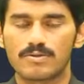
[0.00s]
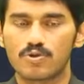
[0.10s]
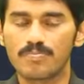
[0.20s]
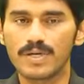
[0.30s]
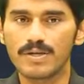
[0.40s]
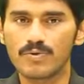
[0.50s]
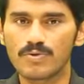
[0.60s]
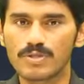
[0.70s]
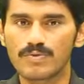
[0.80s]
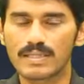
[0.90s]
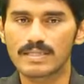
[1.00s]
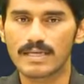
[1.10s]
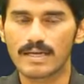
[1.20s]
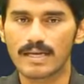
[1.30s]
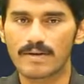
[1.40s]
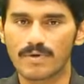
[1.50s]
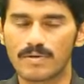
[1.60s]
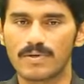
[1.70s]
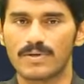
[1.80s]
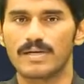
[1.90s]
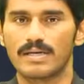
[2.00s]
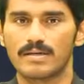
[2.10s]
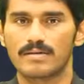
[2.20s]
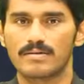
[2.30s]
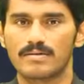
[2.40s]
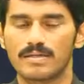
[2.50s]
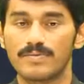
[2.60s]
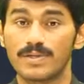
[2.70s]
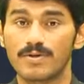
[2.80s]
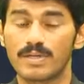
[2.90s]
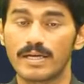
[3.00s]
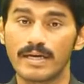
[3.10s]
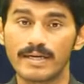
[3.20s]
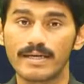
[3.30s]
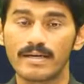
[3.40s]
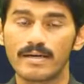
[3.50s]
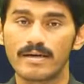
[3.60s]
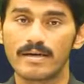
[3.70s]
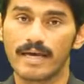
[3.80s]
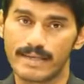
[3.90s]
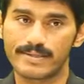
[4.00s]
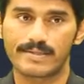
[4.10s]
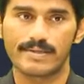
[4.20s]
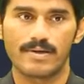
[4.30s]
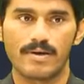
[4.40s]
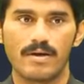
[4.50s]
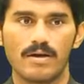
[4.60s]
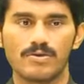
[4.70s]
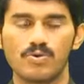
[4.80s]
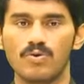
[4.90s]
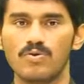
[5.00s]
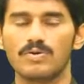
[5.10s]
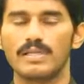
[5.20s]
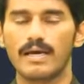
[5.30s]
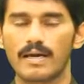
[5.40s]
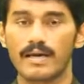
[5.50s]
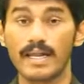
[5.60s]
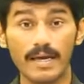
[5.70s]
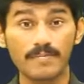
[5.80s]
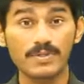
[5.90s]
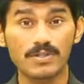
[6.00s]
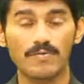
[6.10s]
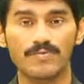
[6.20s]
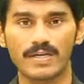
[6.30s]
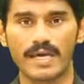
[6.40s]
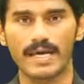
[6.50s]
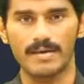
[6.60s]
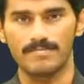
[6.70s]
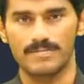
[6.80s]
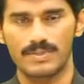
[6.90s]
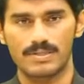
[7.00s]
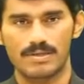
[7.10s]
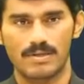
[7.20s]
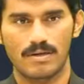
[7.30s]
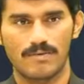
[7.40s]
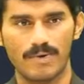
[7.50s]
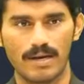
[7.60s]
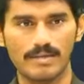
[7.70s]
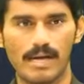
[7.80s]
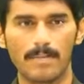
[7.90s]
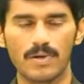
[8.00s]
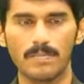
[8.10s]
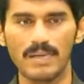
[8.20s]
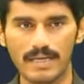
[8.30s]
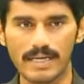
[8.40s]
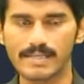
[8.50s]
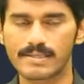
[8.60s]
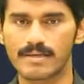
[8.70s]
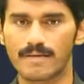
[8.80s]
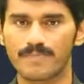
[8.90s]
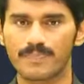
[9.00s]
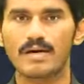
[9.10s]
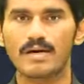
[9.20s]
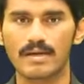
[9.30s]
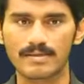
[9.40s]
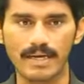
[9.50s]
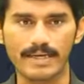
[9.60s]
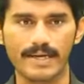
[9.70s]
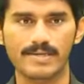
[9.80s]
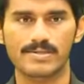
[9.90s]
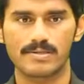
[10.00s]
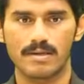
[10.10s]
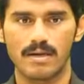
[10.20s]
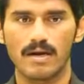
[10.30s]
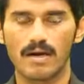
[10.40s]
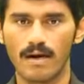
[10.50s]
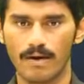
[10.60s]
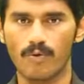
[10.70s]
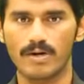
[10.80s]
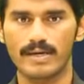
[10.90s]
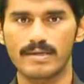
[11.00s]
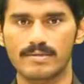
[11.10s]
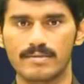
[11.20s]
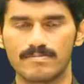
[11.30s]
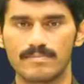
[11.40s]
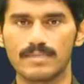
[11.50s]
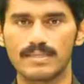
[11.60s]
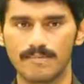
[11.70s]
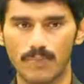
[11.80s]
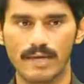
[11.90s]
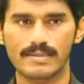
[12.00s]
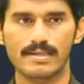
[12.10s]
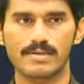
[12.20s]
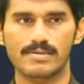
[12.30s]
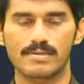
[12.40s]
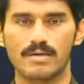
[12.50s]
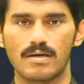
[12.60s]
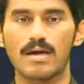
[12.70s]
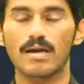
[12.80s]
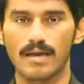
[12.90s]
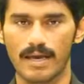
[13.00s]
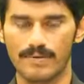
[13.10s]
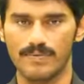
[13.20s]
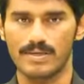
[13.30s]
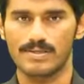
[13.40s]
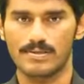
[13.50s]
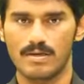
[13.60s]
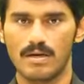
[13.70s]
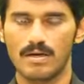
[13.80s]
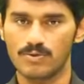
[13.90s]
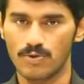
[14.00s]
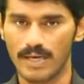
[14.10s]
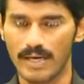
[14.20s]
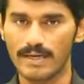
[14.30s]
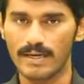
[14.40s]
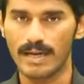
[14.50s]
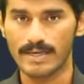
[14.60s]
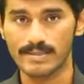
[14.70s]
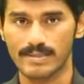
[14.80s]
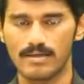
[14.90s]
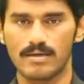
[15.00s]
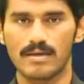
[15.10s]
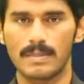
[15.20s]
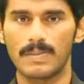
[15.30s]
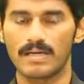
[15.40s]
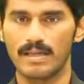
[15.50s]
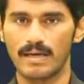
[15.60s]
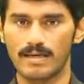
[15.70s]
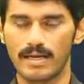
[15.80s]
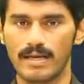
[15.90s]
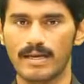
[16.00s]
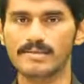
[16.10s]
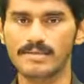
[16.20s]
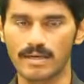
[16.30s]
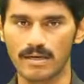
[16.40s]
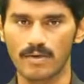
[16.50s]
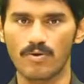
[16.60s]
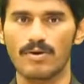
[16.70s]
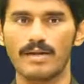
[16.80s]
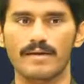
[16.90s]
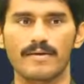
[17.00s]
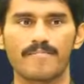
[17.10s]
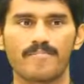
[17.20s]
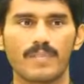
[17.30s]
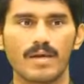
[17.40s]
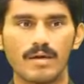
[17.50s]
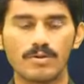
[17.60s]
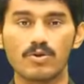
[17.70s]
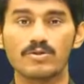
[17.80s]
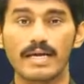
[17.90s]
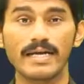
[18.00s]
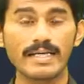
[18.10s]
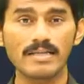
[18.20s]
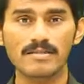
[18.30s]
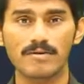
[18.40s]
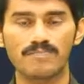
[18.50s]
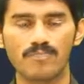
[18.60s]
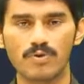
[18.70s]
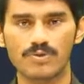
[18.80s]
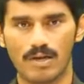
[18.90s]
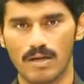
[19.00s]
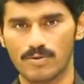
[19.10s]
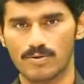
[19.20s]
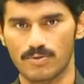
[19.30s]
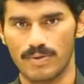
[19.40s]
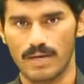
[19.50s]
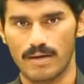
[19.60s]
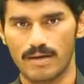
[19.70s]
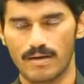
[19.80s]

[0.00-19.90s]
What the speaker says: to be used with singular verb only, even though they end in s. So they are names of games. For example, billiards, athletics, aquatics, gymnastics, like this. So they end in s, but they are taken as singular only. So titles of books are also there.